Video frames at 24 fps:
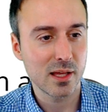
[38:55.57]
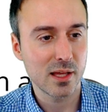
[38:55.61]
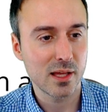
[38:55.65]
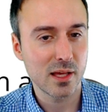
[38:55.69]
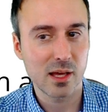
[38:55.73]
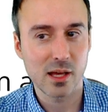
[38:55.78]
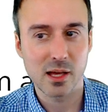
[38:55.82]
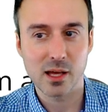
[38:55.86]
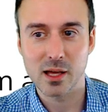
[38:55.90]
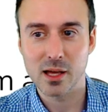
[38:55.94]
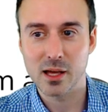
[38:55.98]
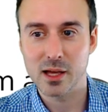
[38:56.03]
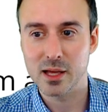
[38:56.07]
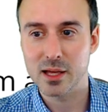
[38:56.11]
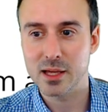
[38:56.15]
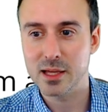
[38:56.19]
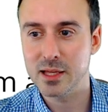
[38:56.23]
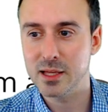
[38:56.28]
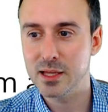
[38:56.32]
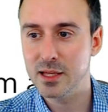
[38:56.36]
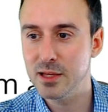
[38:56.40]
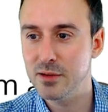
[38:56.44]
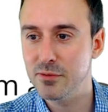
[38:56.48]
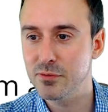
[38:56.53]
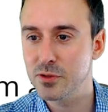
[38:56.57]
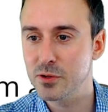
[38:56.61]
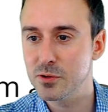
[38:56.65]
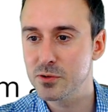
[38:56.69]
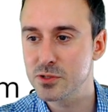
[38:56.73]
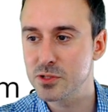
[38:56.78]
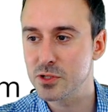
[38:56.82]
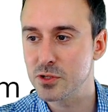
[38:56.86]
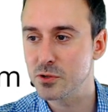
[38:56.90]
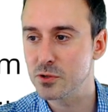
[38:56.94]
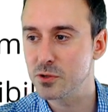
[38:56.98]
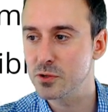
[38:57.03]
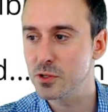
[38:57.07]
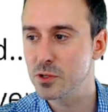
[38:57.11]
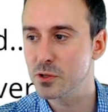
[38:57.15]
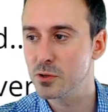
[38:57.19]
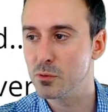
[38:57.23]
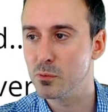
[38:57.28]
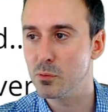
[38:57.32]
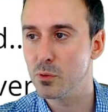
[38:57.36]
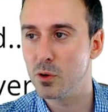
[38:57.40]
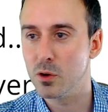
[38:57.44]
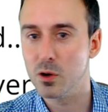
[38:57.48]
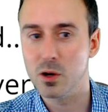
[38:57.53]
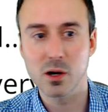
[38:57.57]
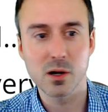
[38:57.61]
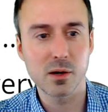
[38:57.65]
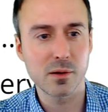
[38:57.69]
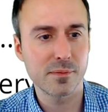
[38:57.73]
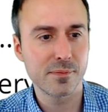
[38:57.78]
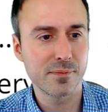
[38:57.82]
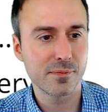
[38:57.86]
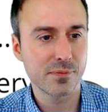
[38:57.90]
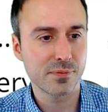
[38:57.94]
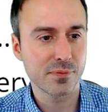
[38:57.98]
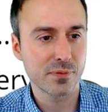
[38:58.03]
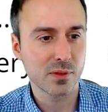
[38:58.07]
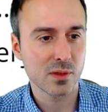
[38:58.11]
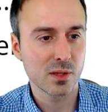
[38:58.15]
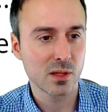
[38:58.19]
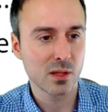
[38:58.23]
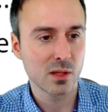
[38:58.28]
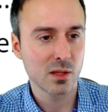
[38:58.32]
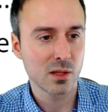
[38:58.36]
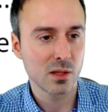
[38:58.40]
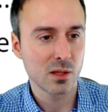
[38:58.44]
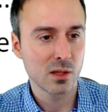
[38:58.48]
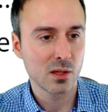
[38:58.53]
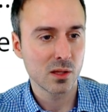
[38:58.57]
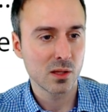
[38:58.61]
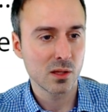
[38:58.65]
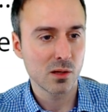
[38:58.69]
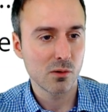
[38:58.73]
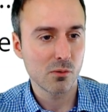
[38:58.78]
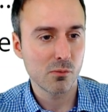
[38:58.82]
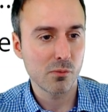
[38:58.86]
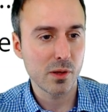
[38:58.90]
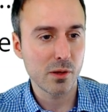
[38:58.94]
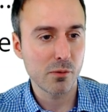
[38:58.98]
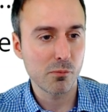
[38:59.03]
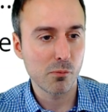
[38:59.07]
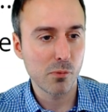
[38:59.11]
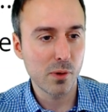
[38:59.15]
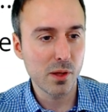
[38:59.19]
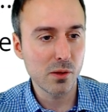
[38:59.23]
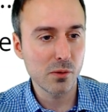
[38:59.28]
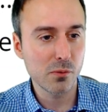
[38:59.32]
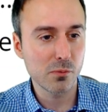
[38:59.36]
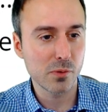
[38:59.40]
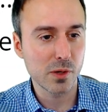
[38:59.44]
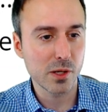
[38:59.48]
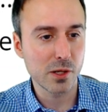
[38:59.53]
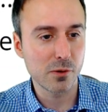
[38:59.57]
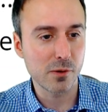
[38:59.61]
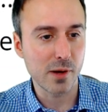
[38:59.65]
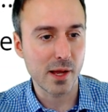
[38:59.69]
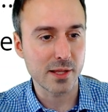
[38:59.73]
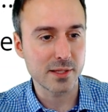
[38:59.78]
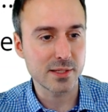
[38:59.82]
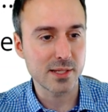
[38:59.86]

Uh, if there is a nuclear war, we will regret